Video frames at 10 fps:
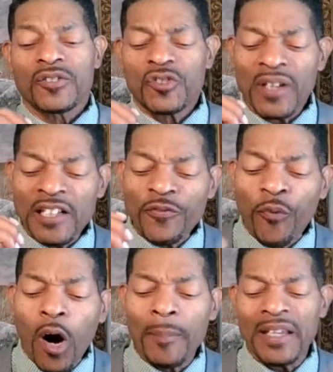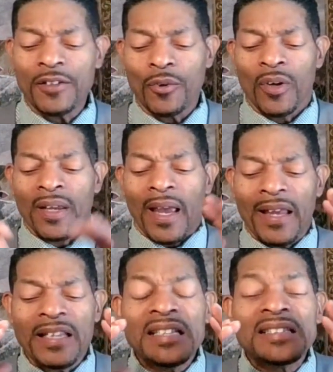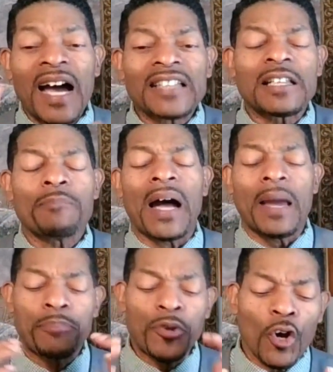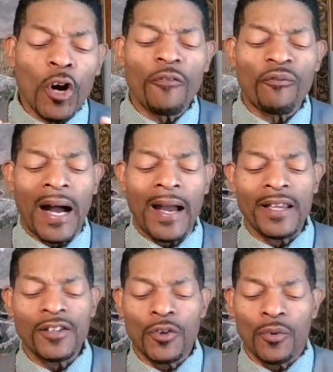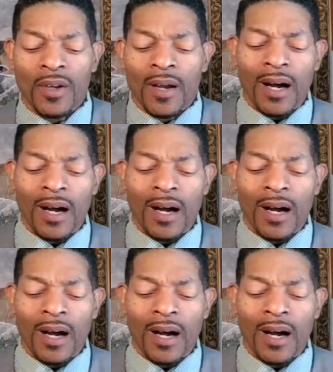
transforming you, and He does it by purifying you